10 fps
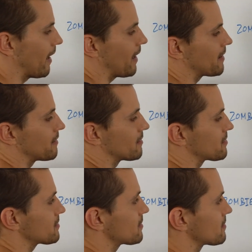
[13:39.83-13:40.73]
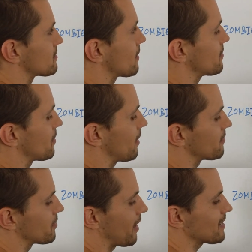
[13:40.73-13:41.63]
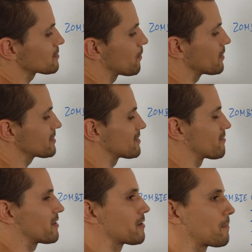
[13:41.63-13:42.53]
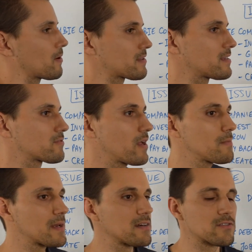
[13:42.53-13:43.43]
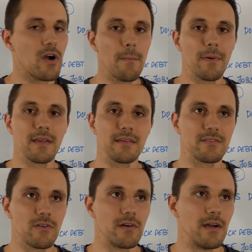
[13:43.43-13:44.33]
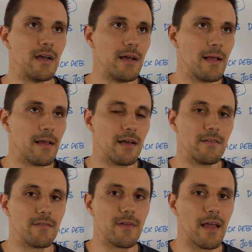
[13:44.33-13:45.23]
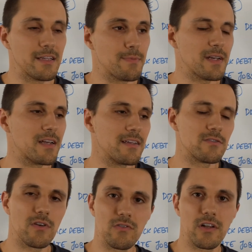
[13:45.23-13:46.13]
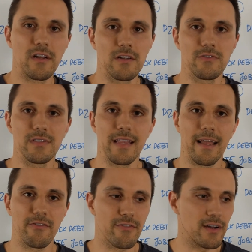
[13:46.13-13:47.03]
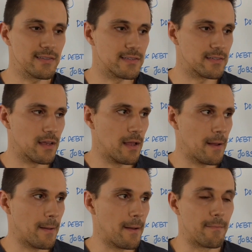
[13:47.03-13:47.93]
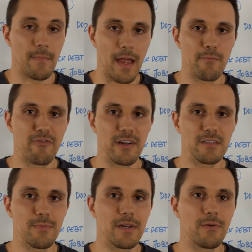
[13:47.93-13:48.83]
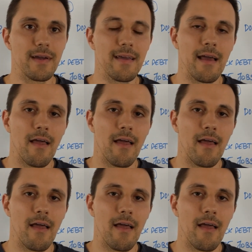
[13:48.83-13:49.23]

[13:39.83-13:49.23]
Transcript: And this is the last point is very important as well, because companies, or especially in social countries like France, I'm French by the way,